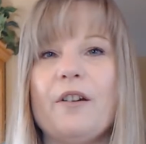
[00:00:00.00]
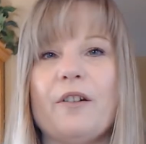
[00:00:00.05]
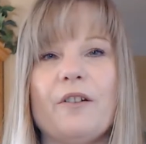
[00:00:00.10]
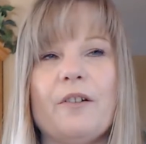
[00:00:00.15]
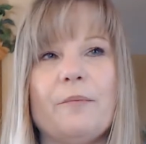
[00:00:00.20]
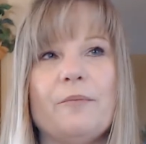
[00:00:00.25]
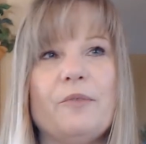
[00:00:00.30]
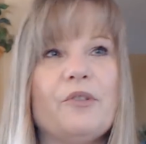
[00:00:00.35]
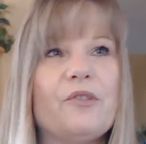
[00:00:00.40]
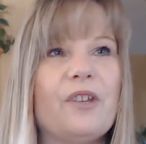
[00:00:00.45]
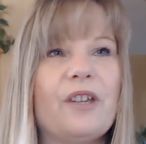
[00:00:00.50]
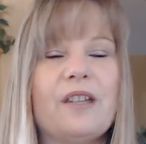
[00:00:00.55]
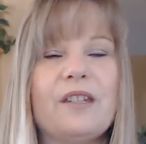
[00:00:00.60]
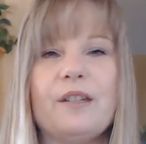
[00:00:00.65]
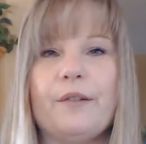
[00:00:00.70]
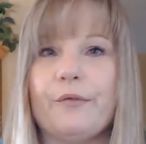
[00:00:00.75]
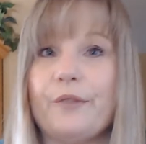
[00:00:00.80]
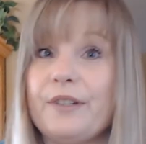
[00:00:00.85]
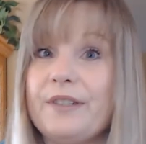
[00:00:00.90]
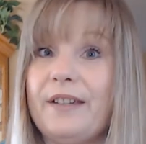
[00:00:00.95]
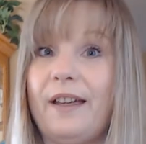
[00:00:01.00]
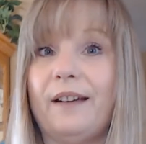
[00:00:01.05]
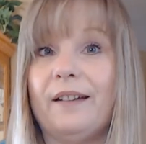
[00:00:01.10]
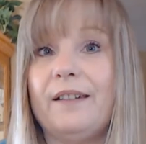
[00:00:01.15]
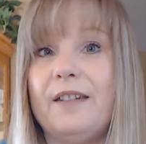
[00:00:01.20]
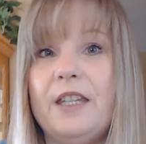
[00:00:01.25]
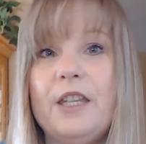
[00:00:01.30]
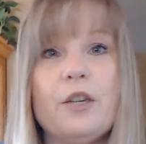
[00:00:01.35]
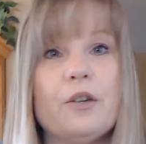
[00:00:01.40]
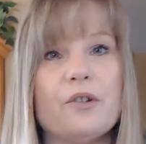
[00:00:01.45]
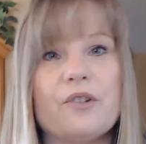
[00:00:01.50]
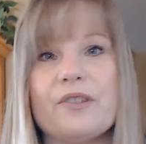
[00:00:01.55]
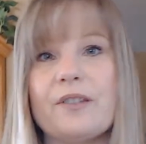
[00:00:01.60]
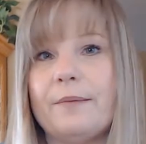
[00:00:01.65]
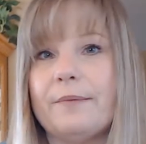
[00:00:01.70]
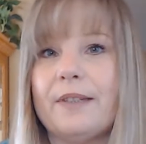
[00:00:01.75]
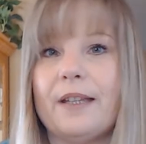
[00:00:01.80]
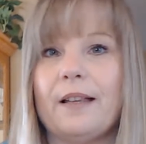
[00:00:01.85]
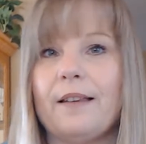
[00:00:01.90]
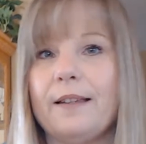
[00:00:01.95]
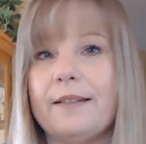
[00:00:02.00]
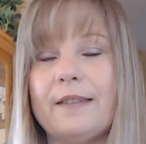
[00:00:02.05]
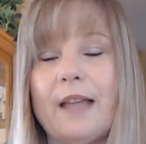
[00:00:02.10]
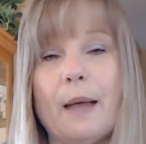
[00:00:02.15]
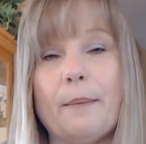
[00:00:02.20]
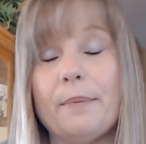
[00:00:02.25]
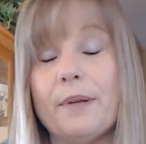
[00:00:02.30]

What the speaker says: or I'm using a different technique or something like that.